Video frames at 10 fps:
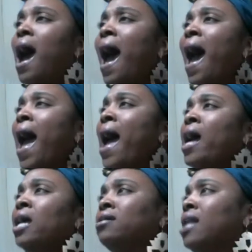
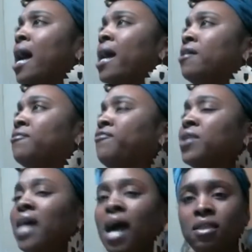I like
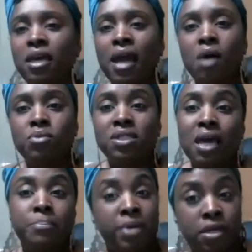forgot that I was
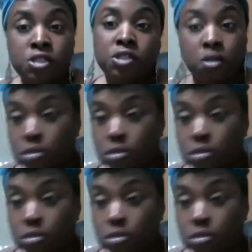that bitch